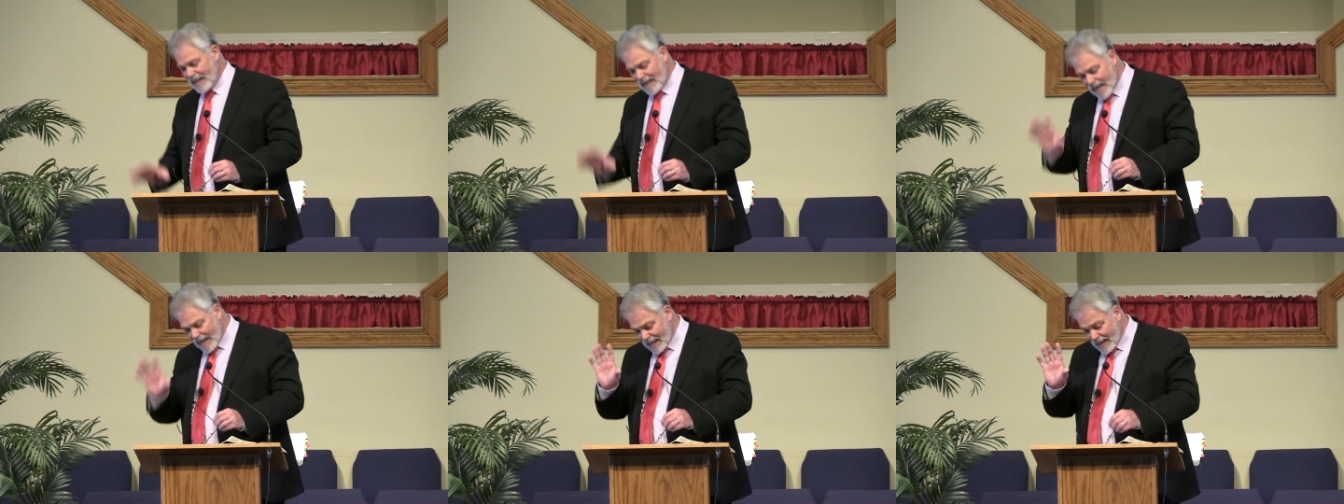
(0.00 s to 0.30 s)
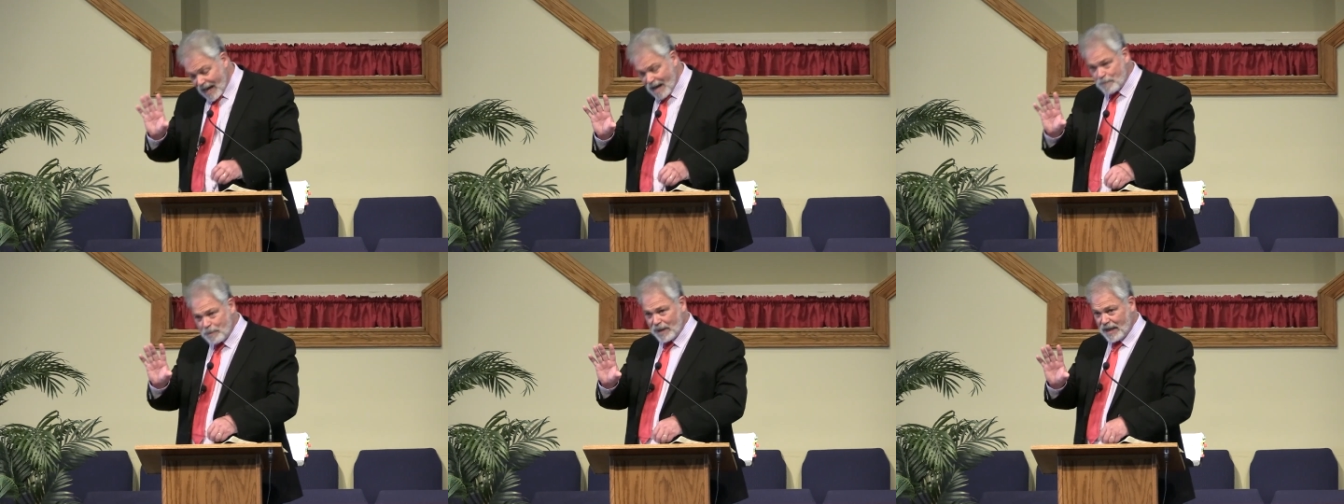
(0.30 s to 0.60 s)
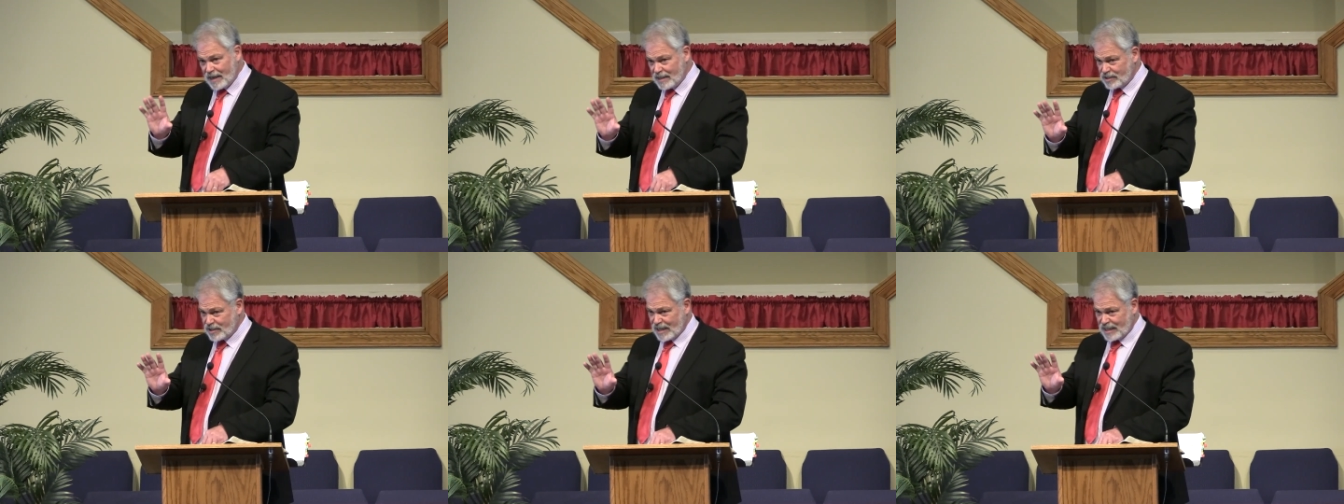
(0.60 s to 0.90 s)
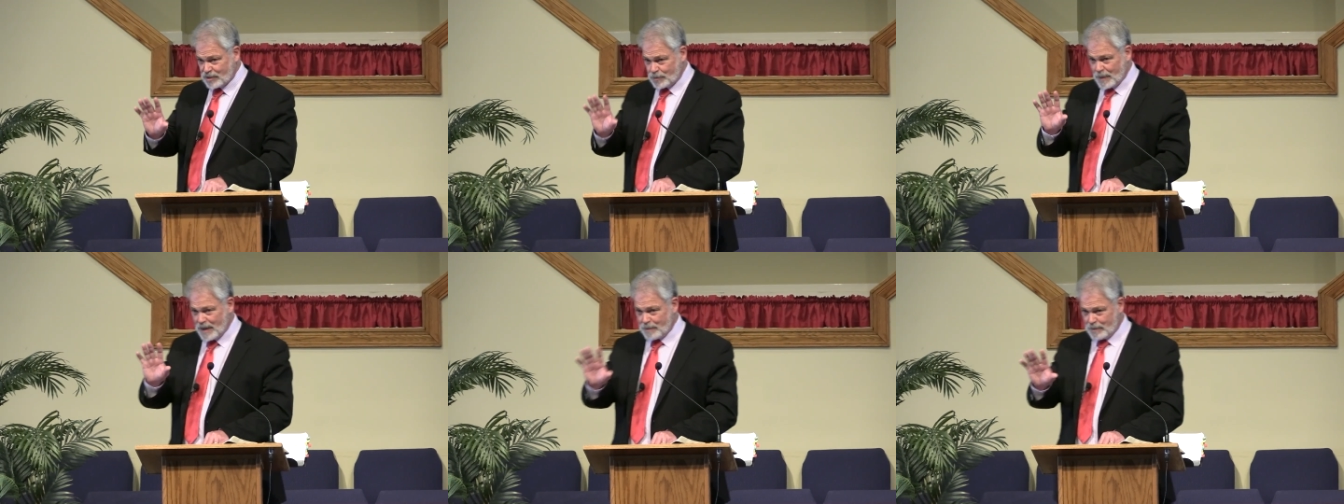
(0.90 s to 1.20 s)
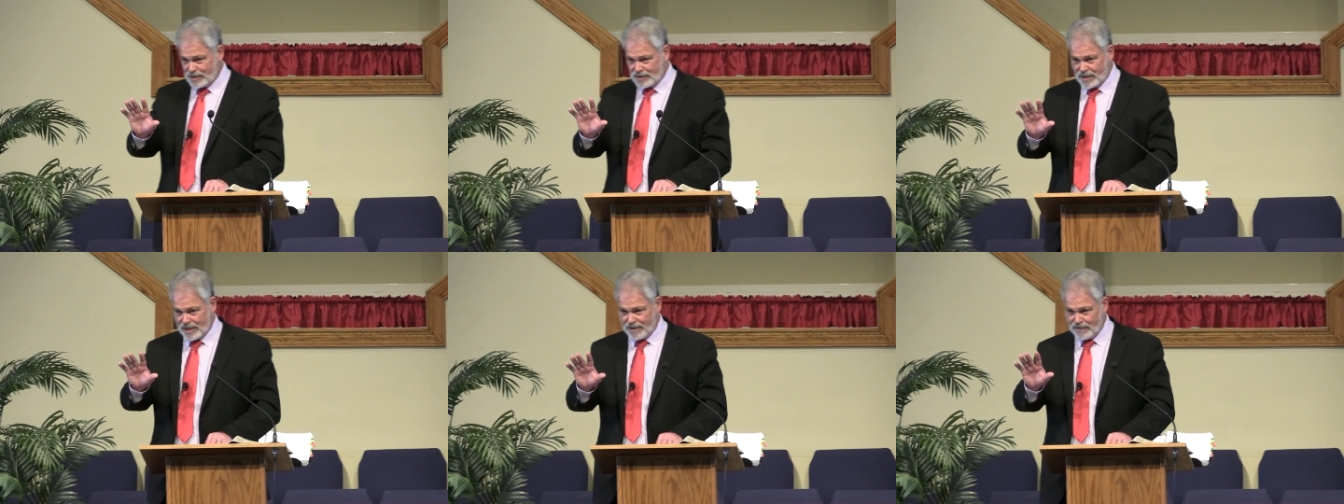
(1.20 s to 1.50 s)
and, I apologize, but I'm
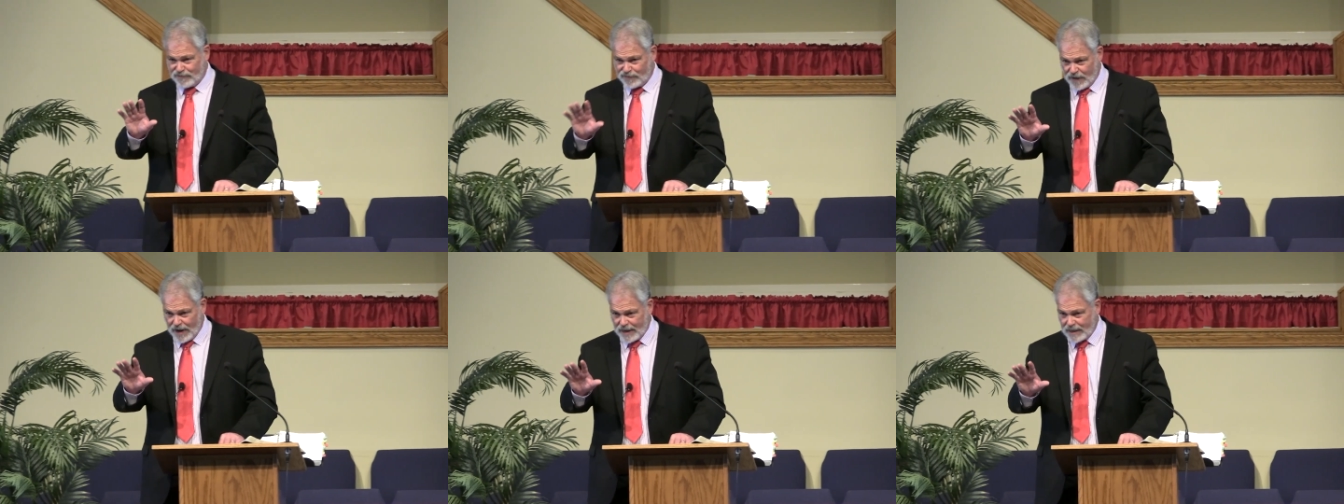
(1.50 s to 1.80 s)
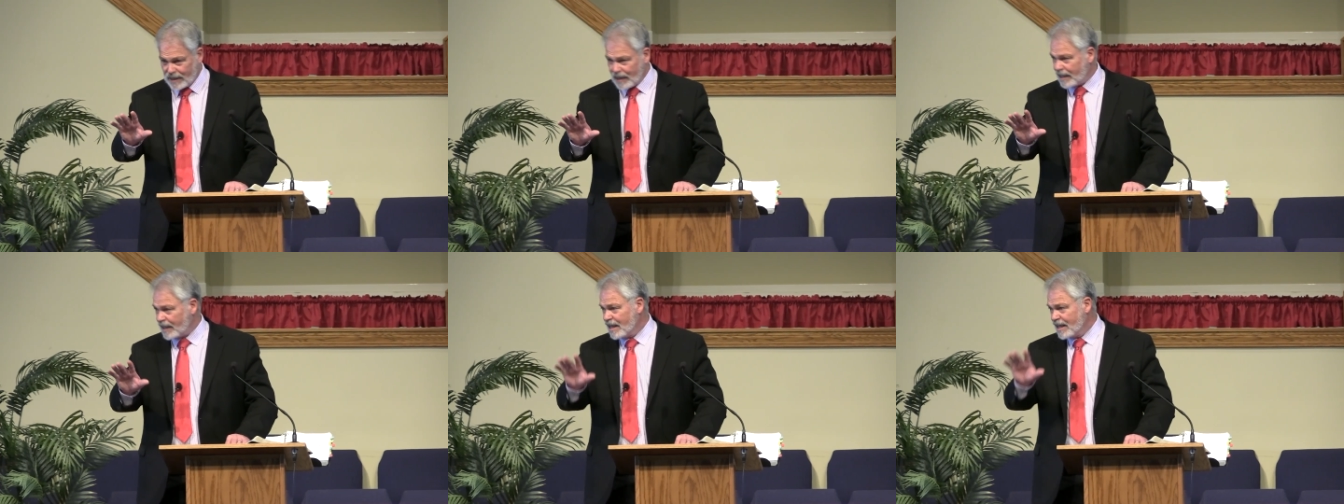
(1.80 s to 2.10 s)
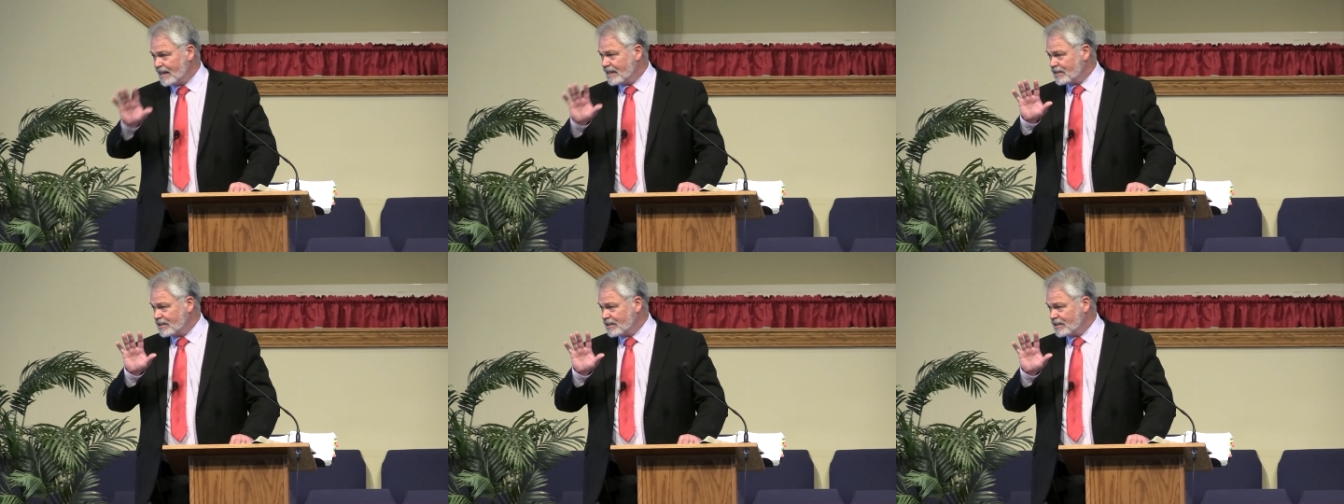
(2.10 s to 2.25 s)
going to tell you frankly